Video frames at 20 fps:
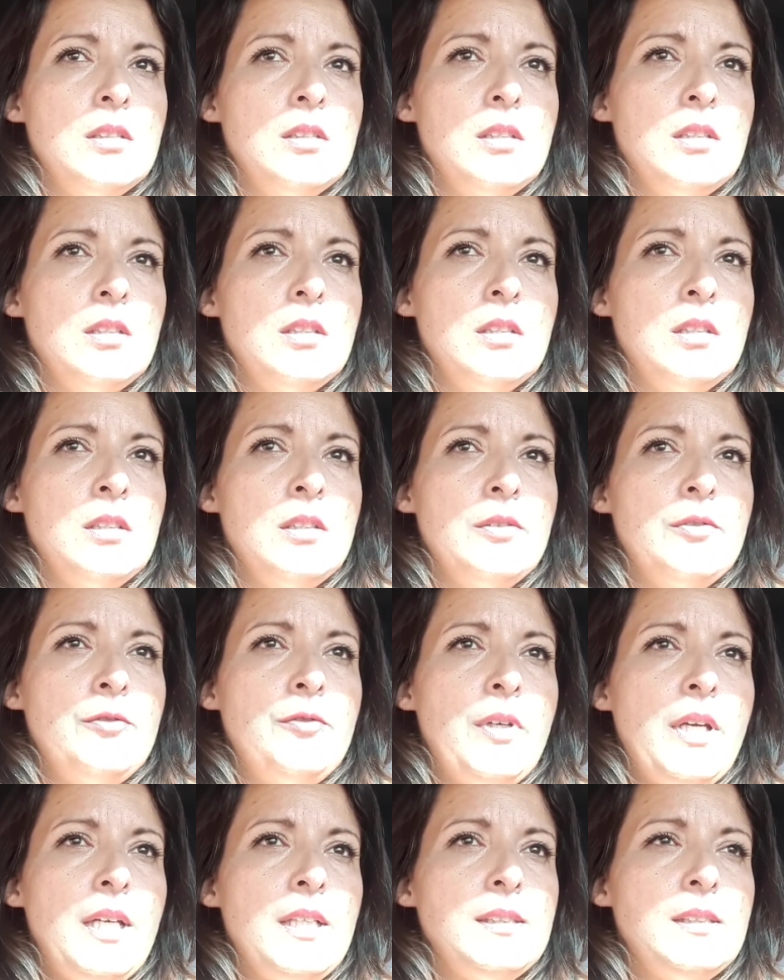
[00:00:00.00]
In the
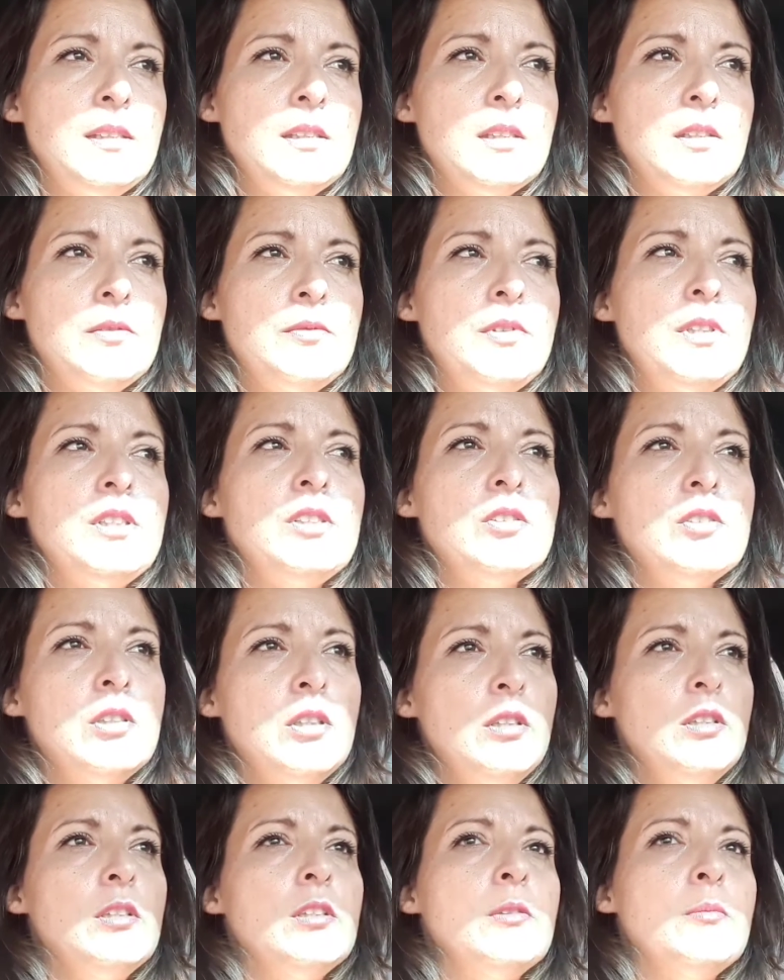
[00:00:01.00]
face of this
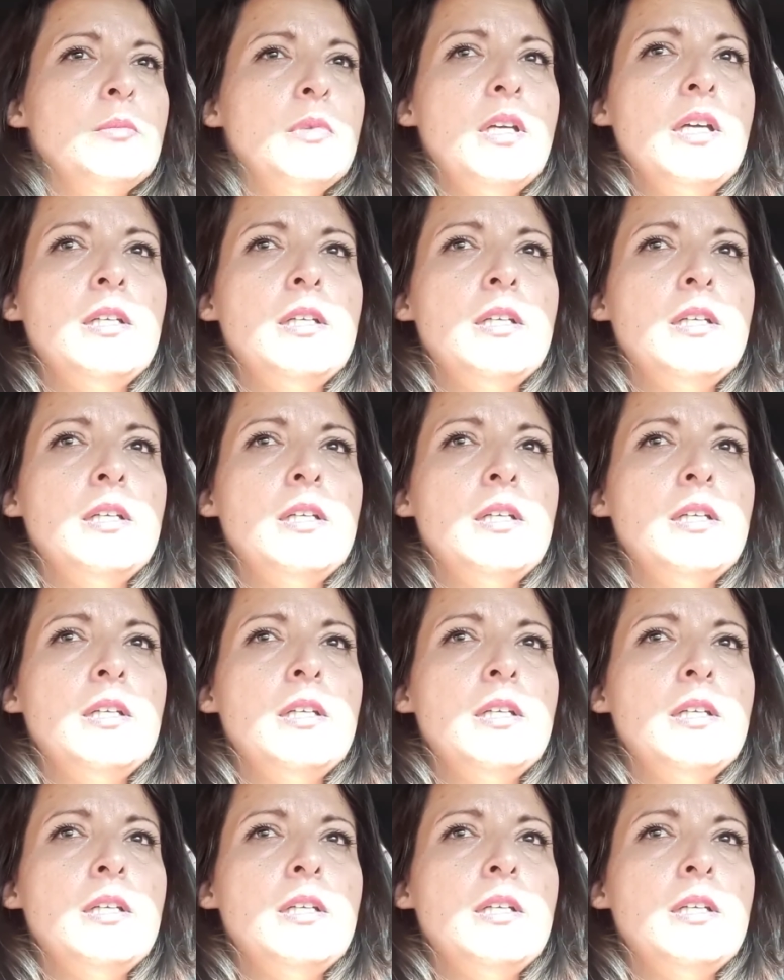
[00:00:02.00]
hoodlum that